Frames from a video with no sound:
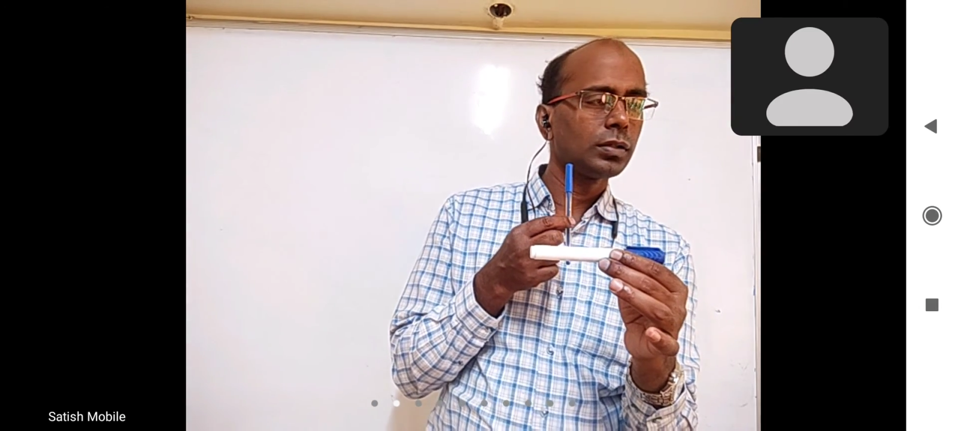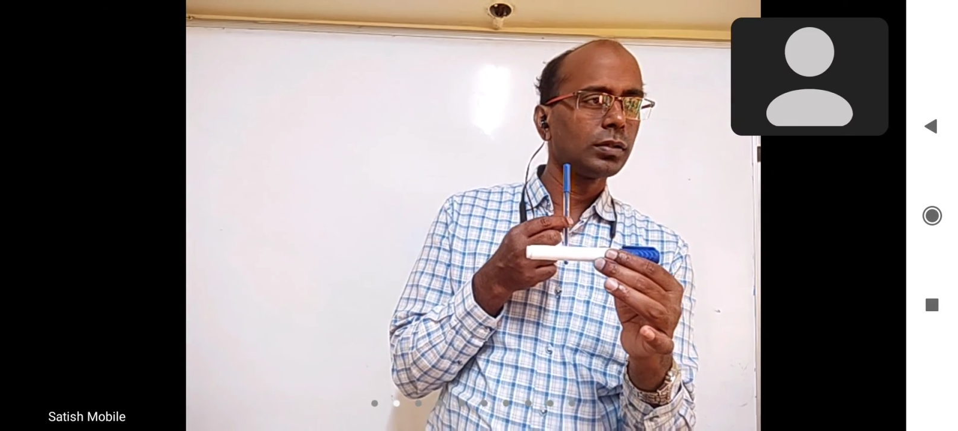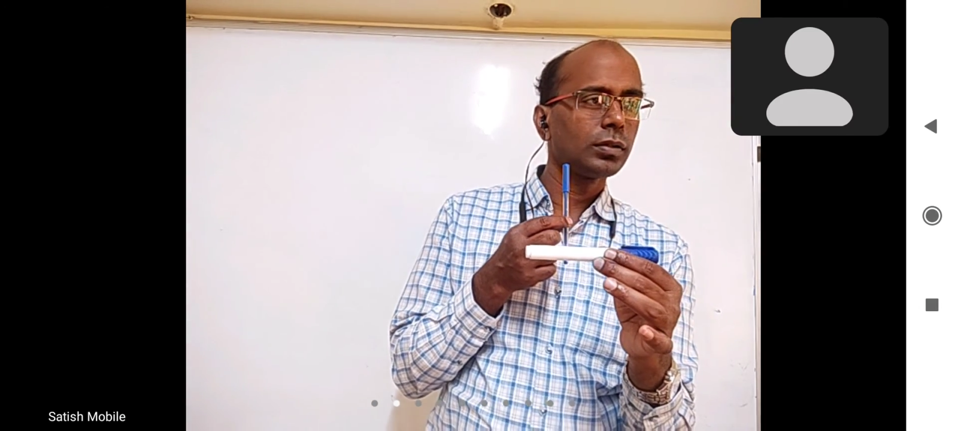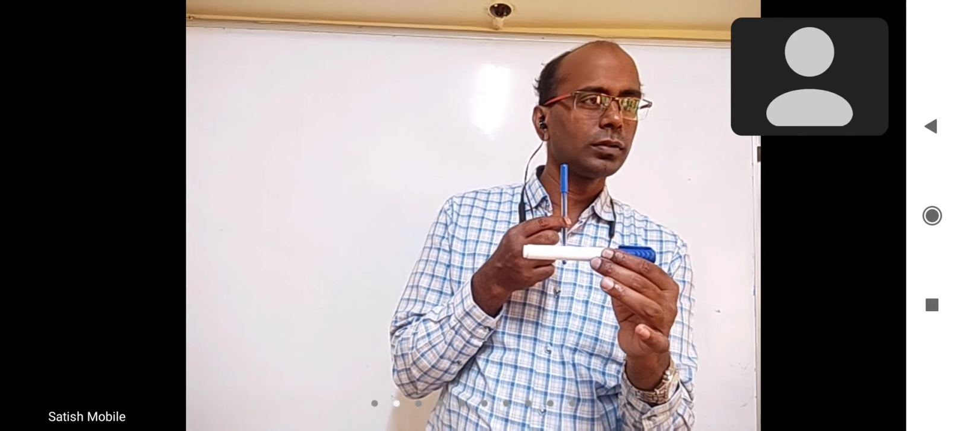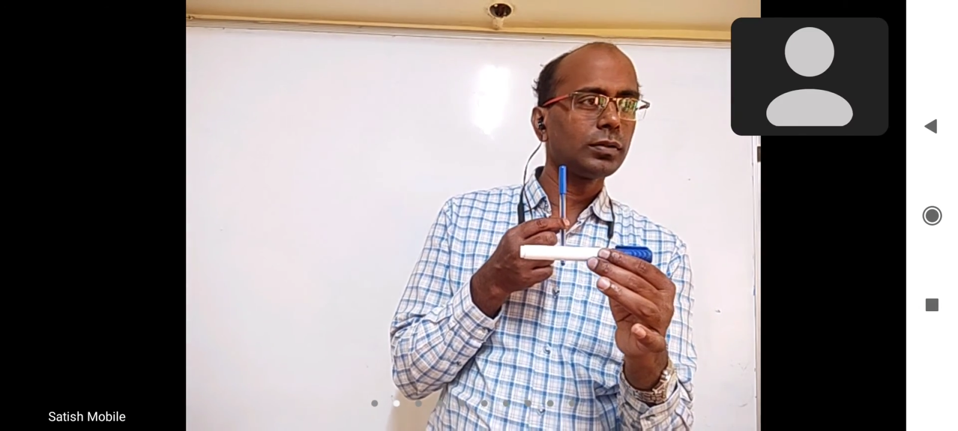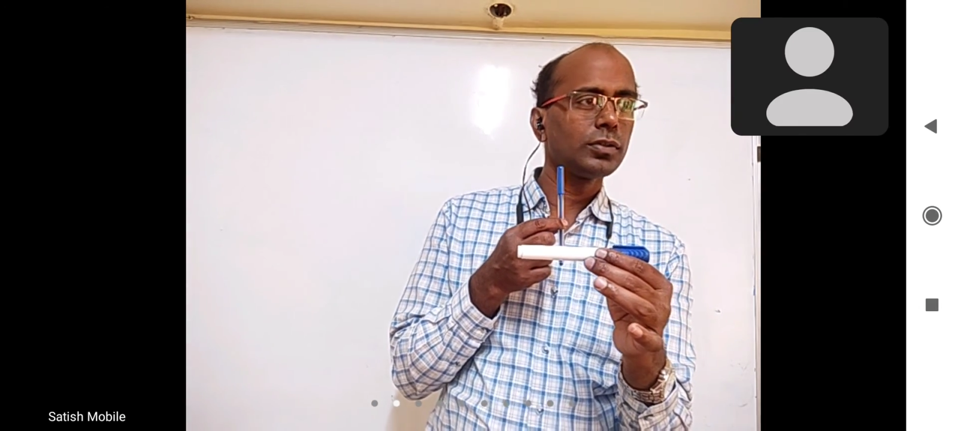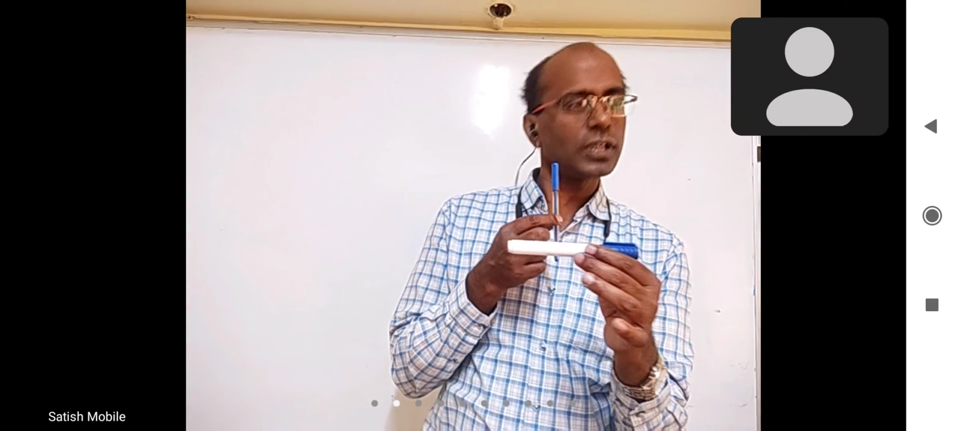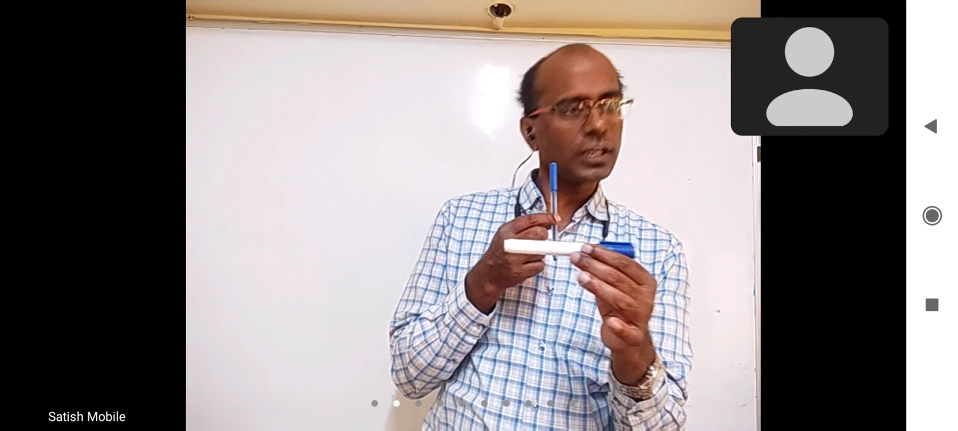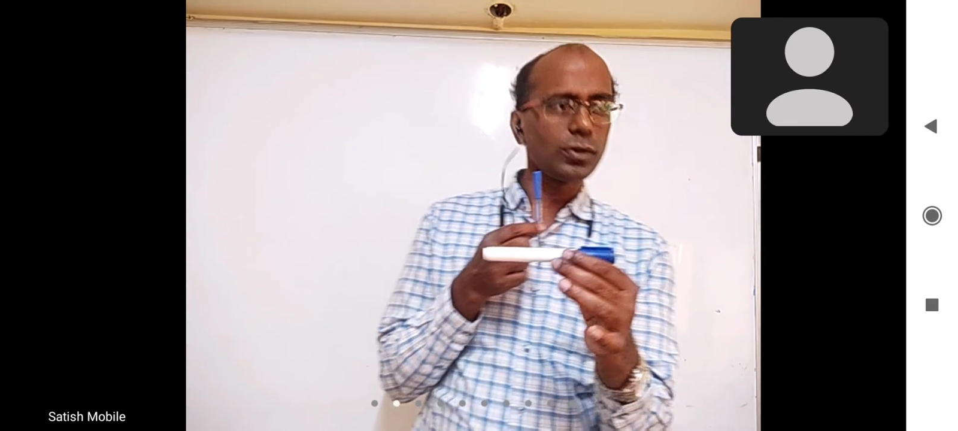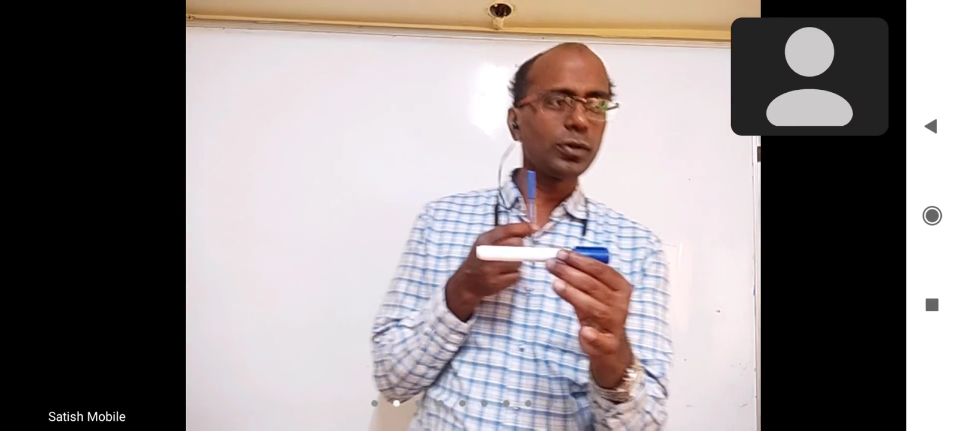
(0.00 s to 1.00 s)
You said
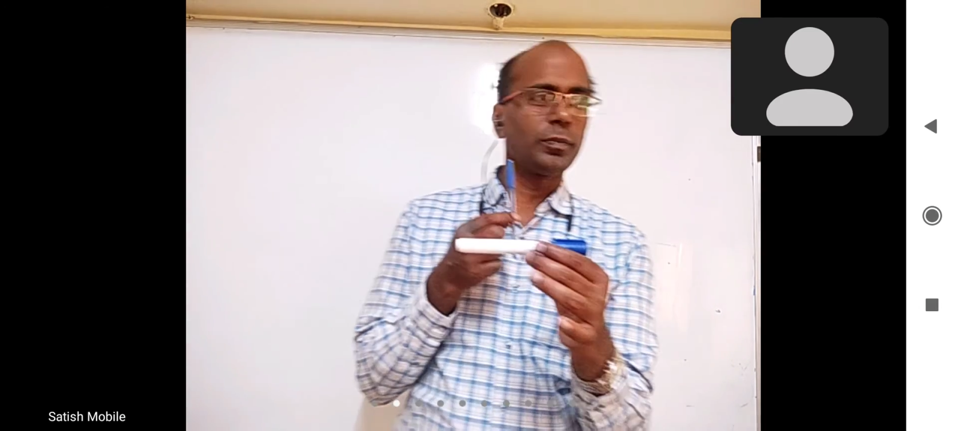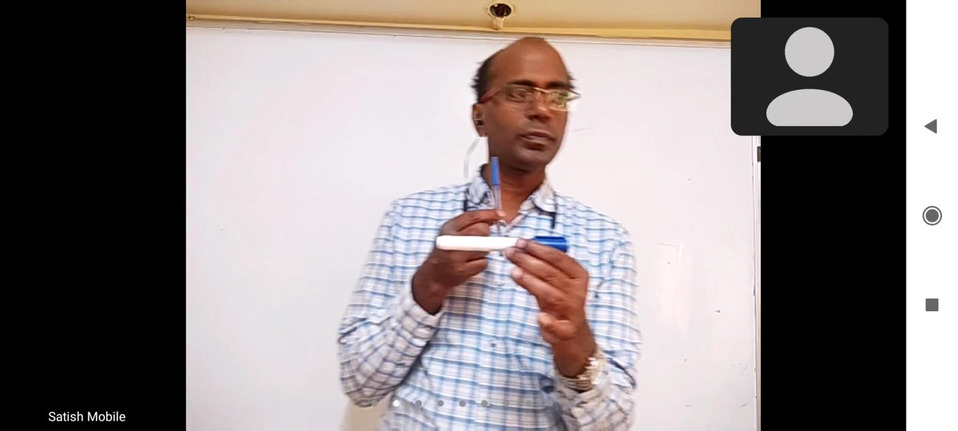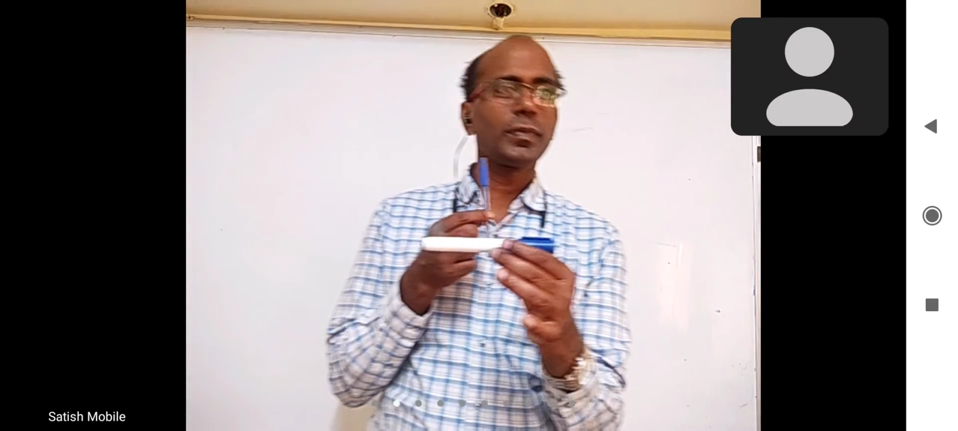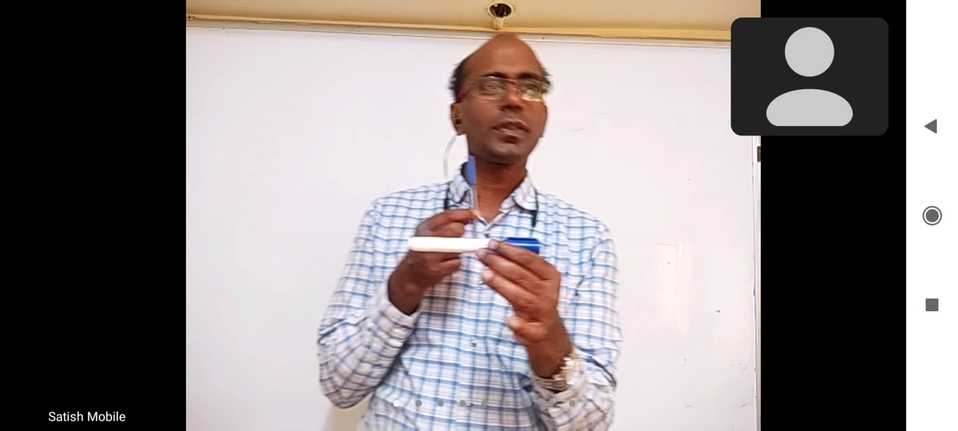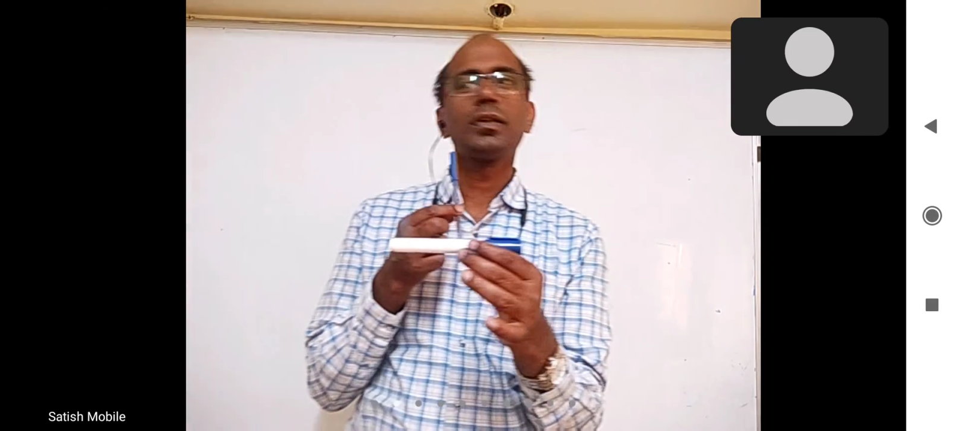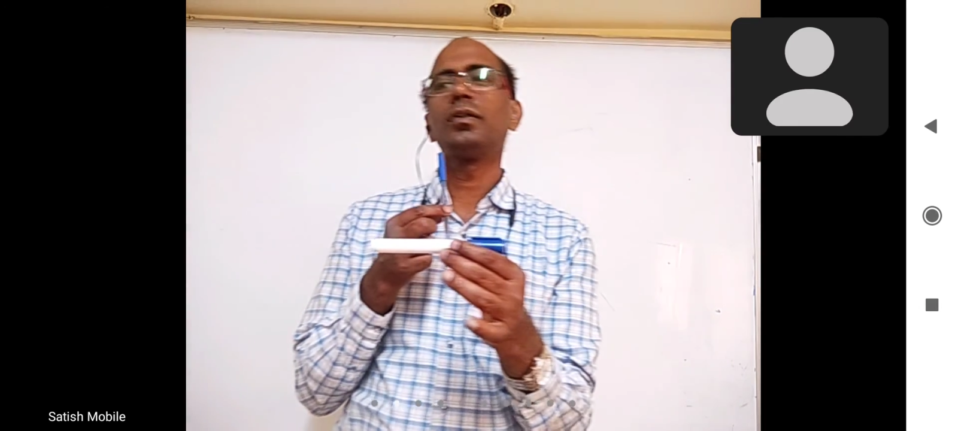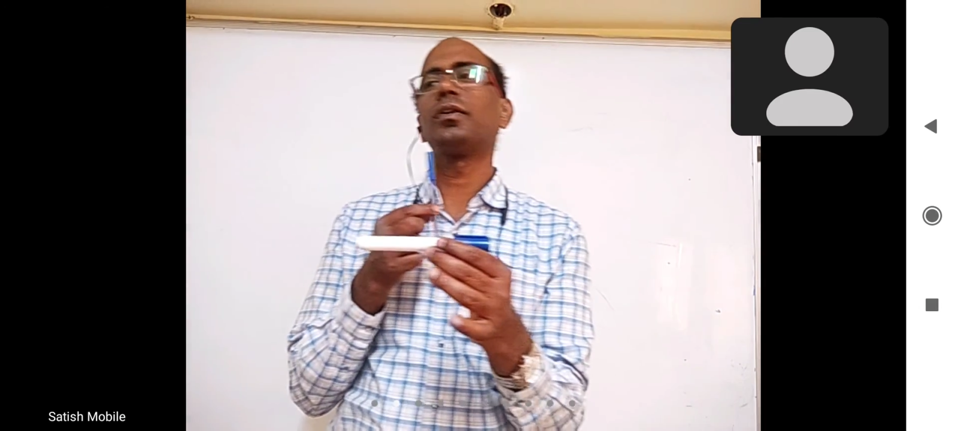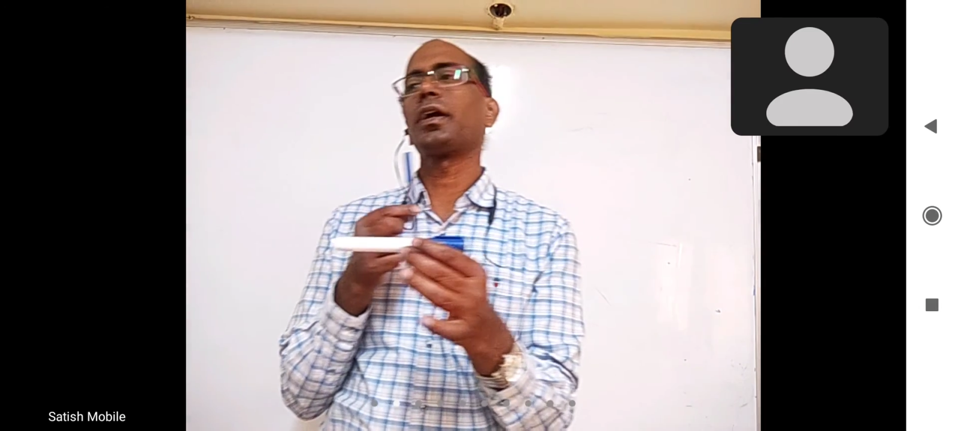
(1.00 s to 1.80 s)
no. Okay.